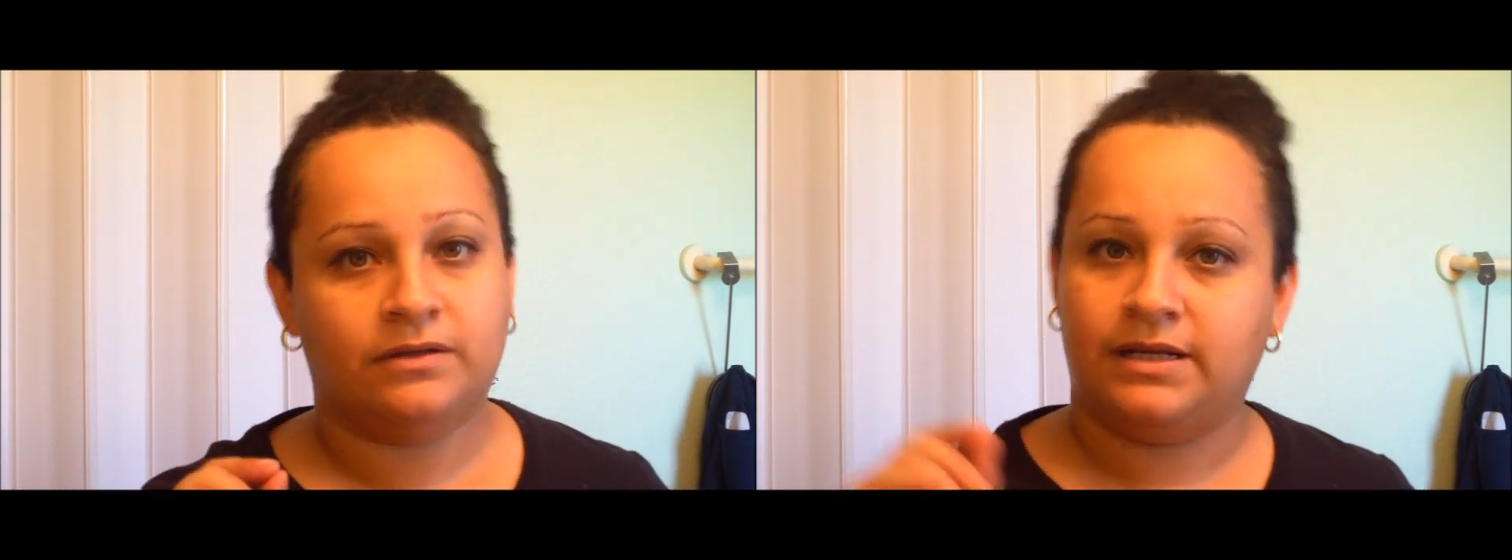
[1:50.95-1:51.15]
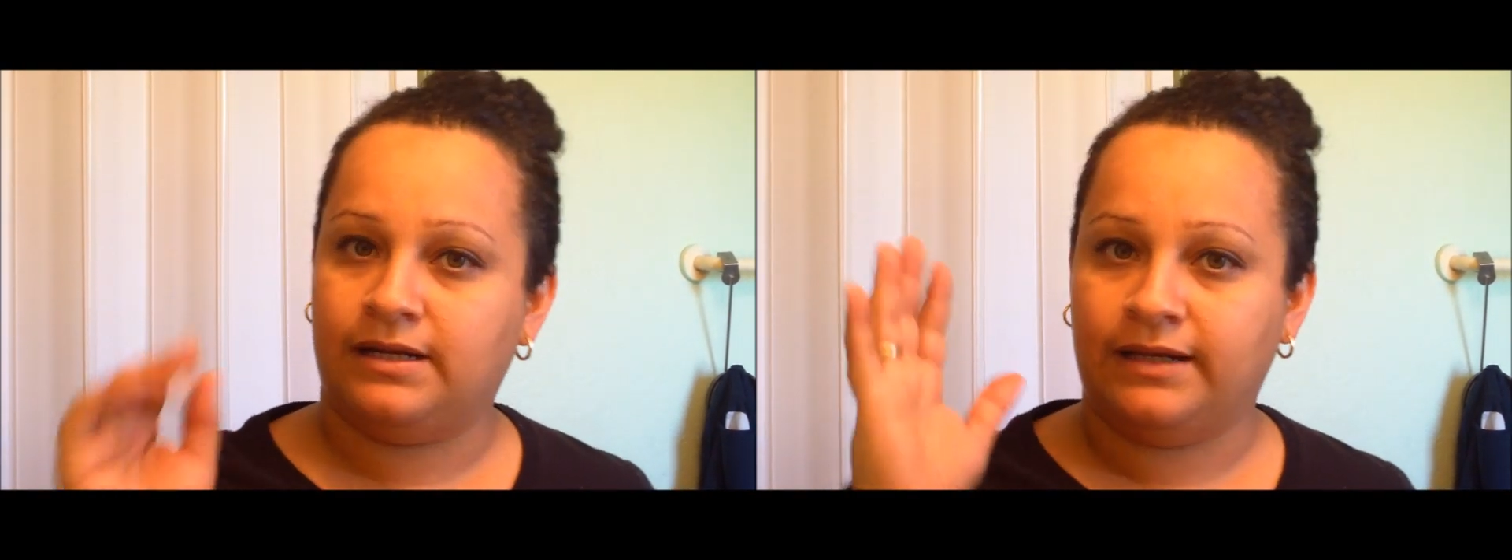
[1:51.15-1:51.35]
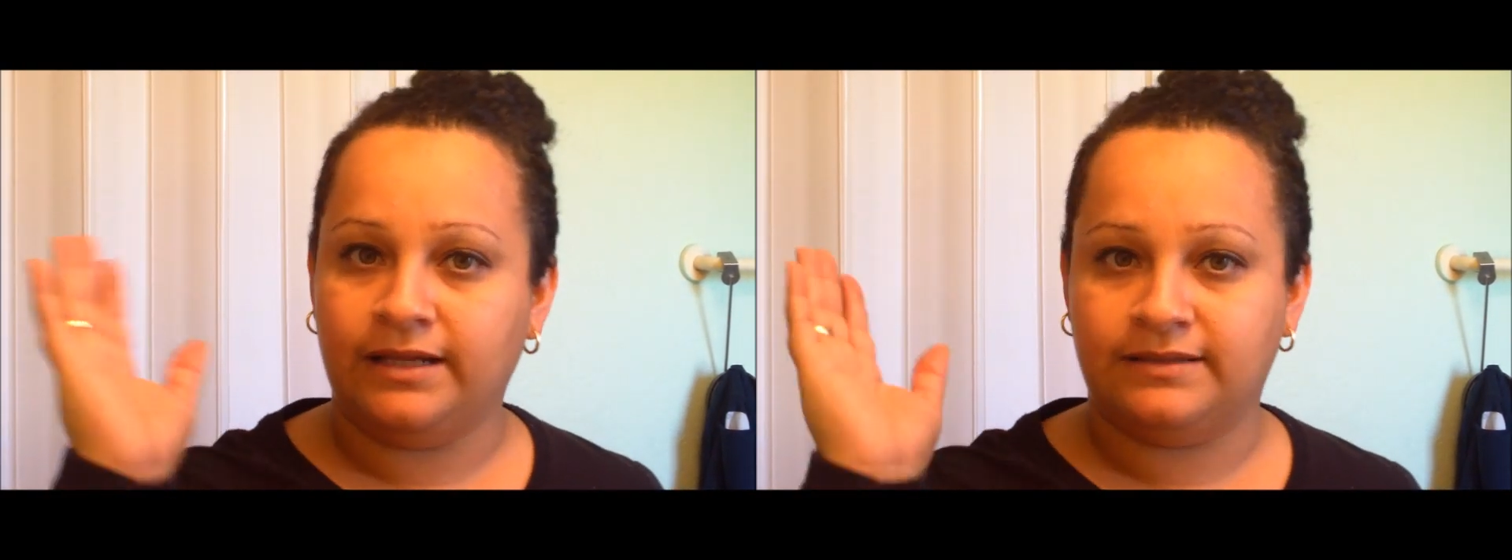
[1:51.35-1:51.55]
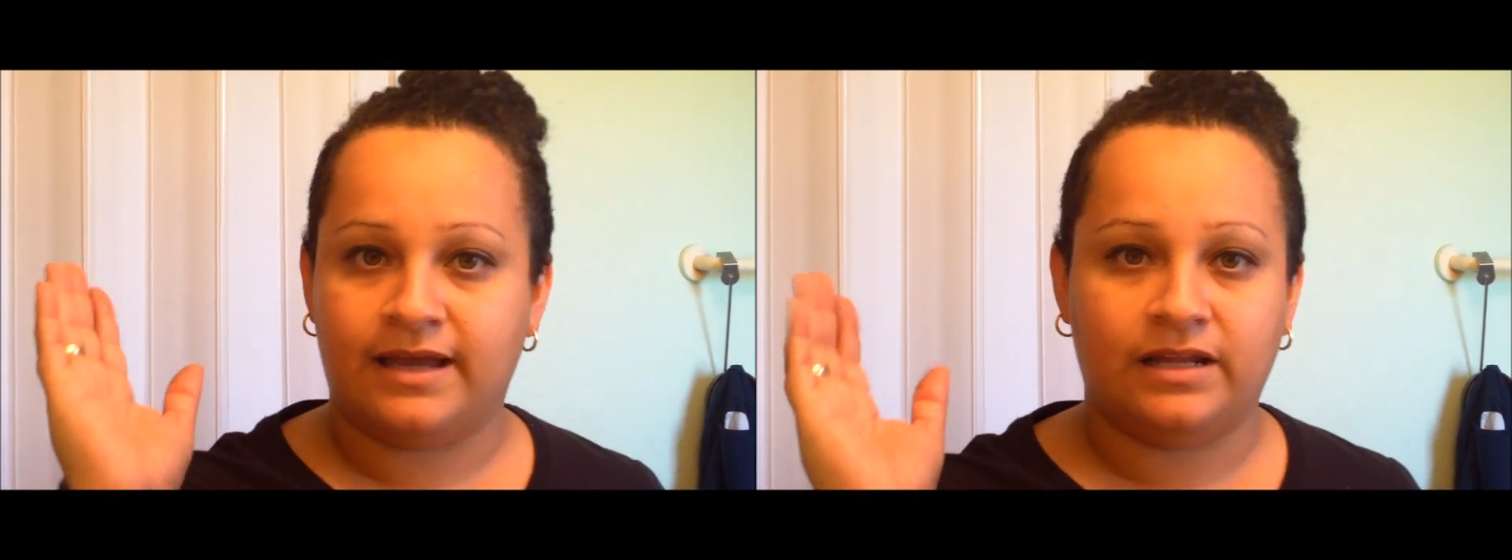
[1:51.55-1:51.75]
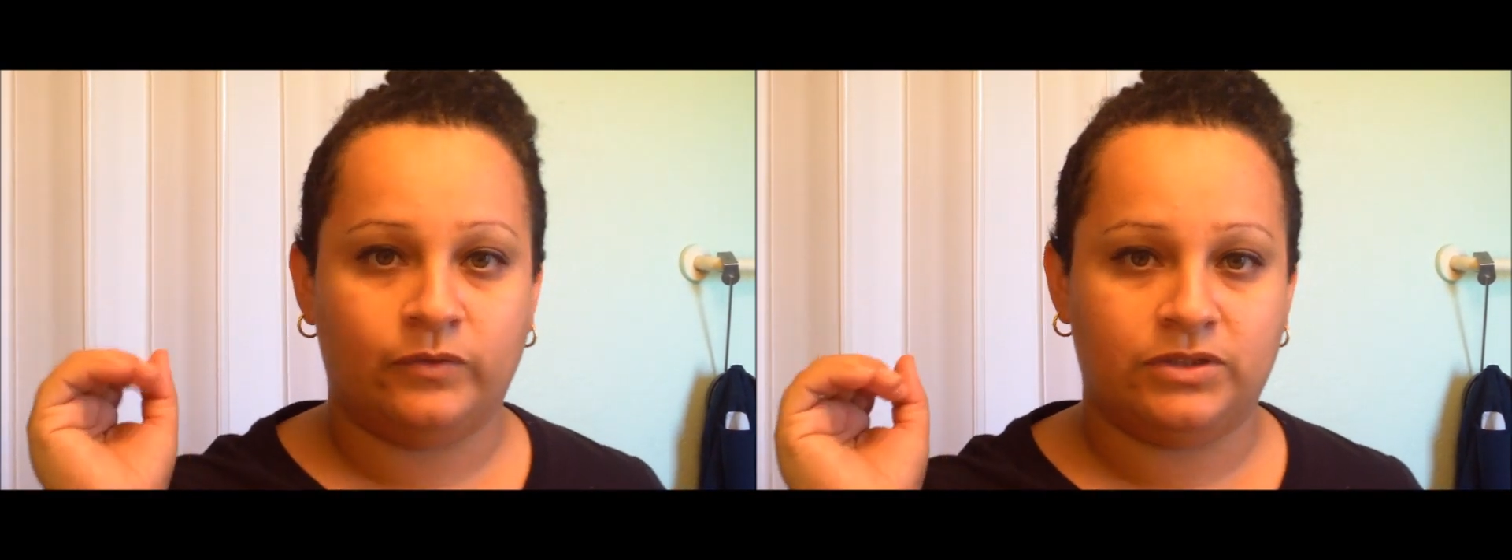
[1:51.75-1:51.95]
Didn't like
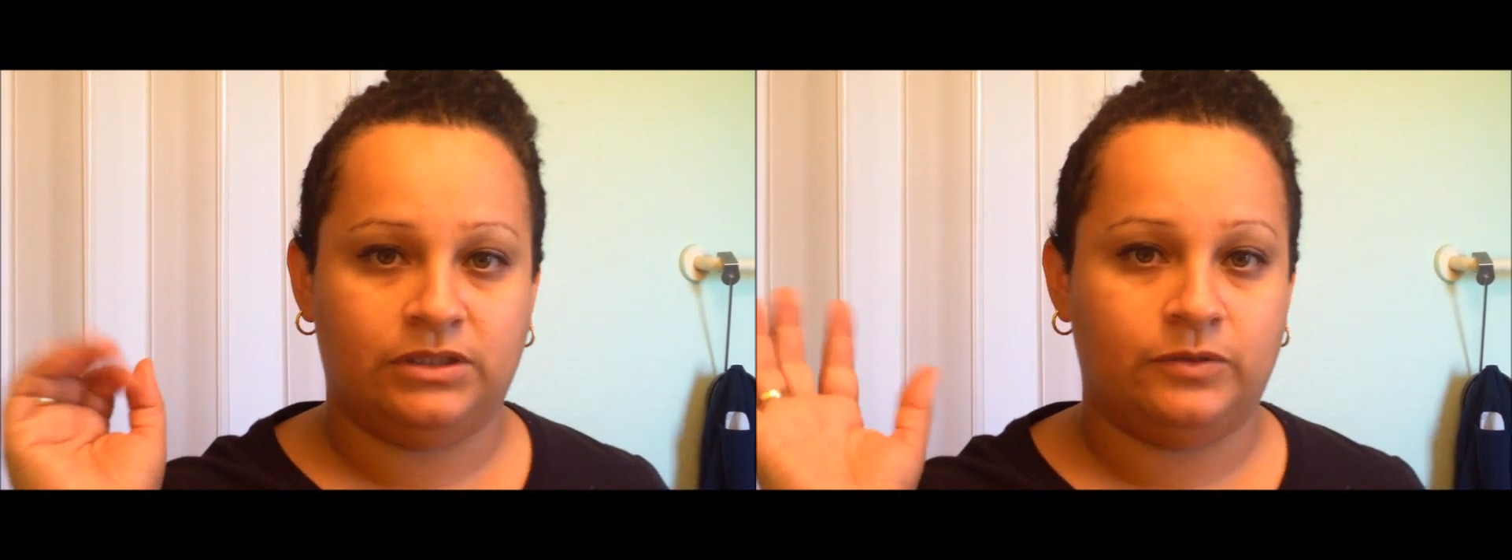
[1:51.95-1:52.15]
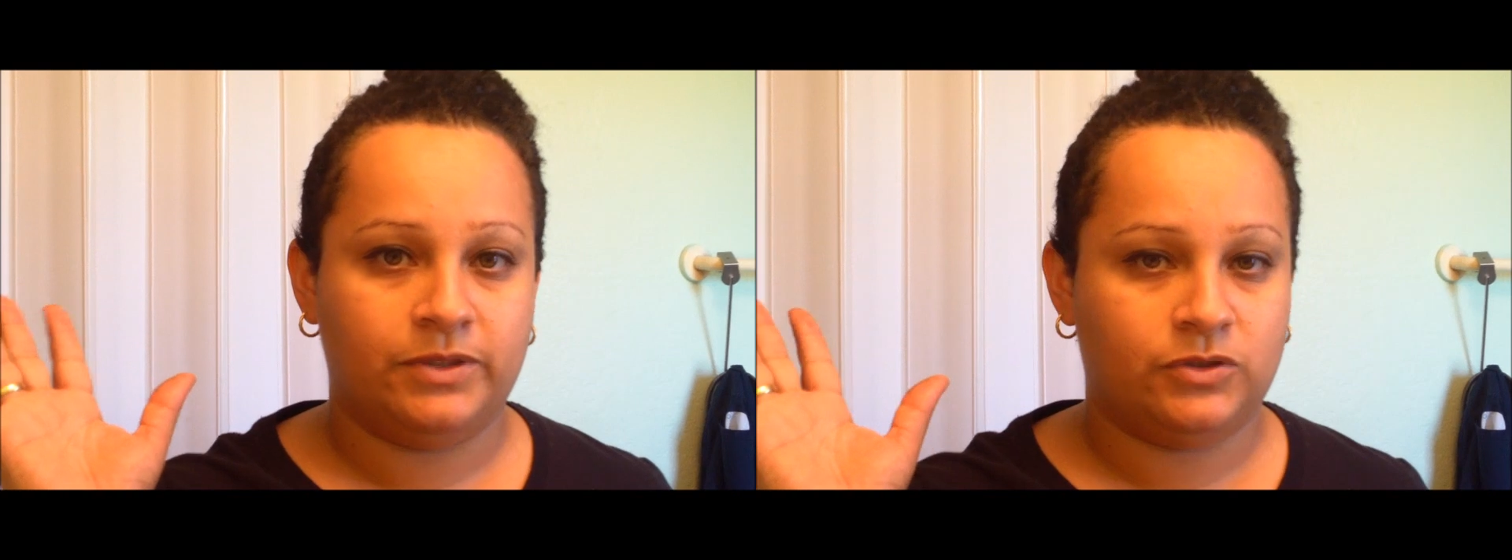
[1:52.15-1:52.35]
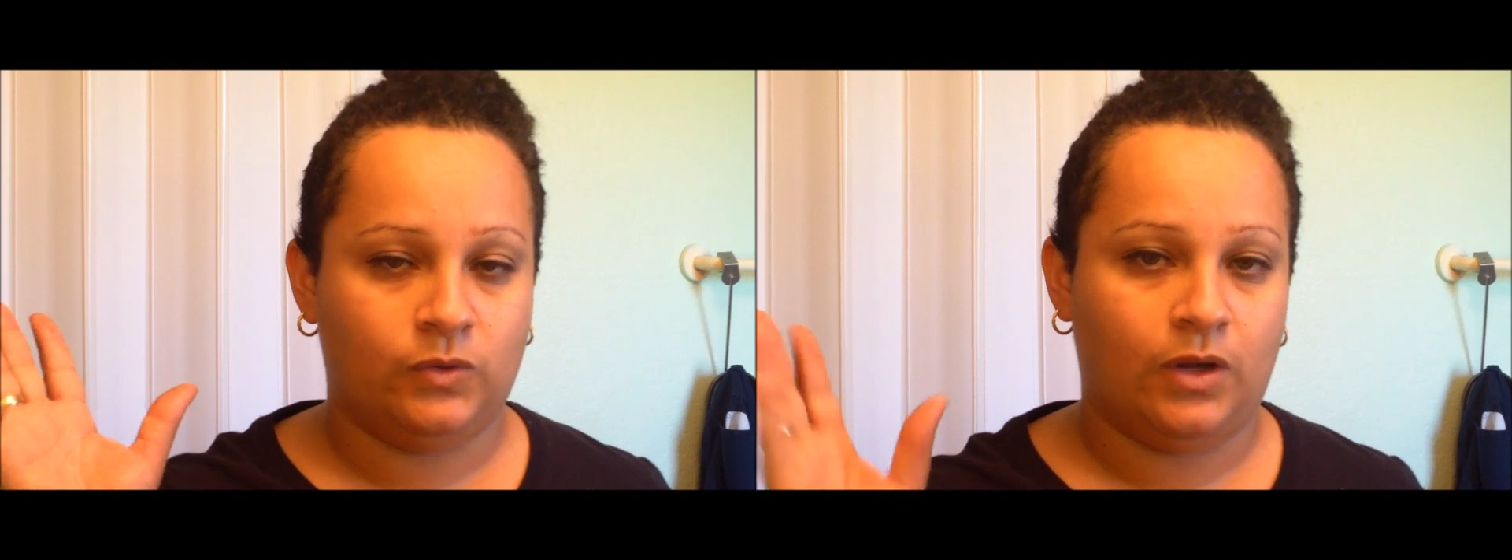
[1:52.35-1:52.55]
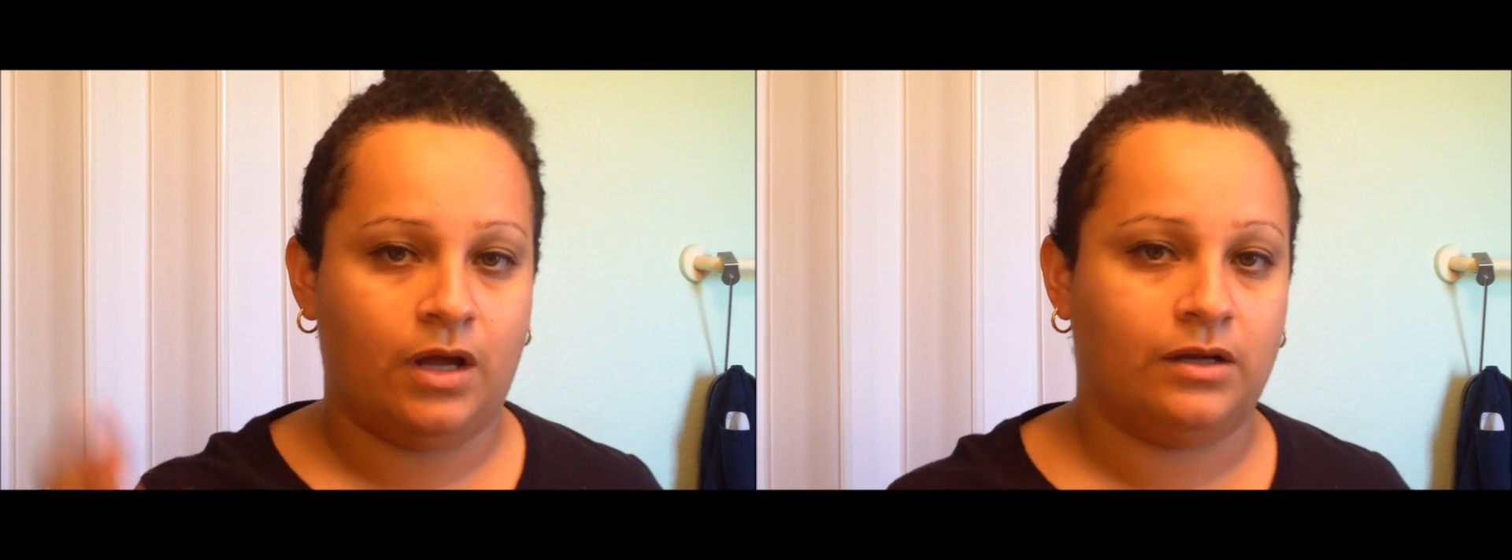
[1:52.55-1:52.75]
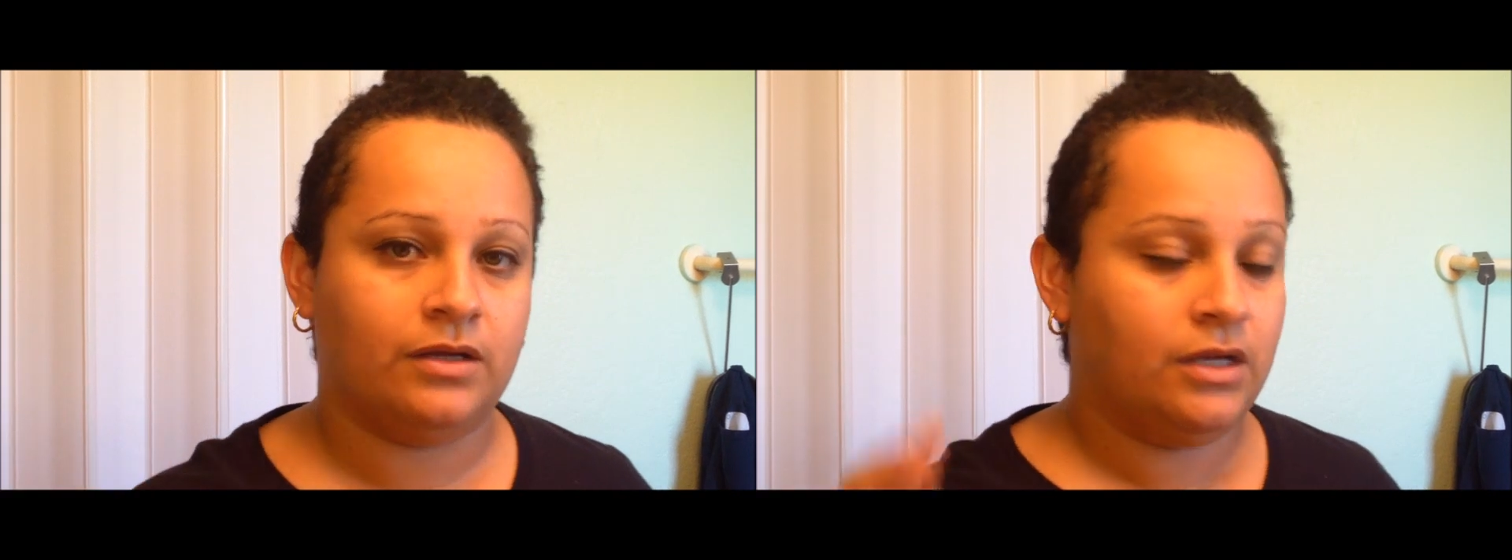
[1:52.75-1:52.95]
that, it was a little bit too
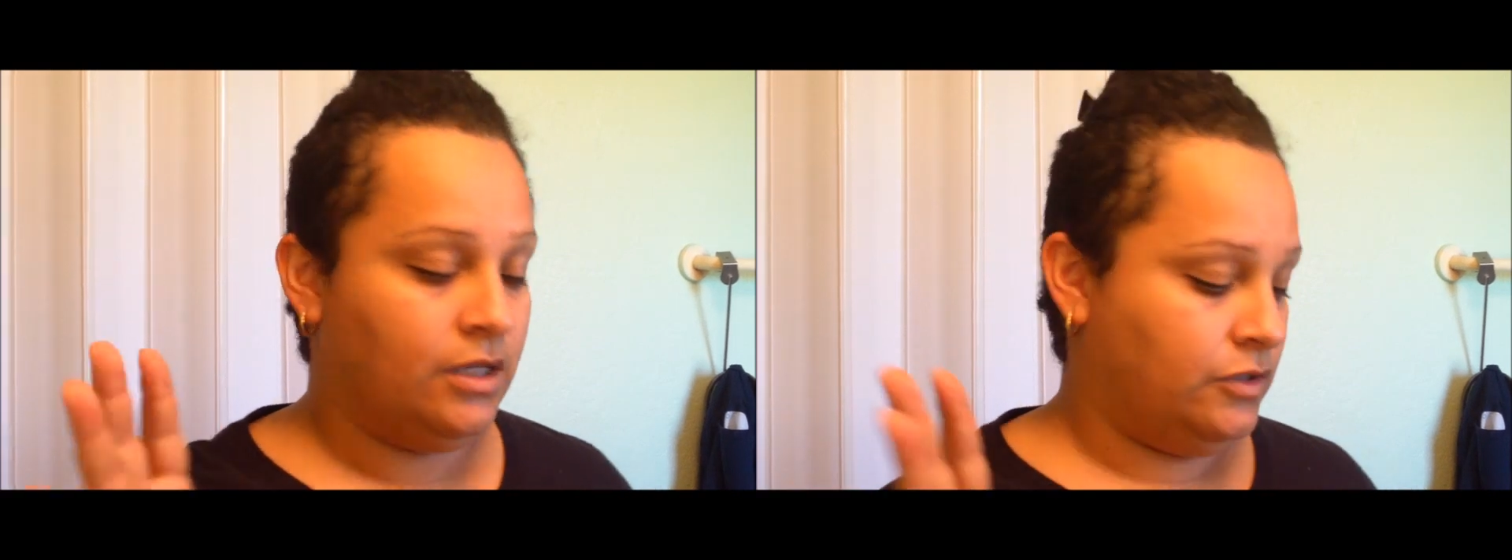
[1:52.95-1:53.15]
long,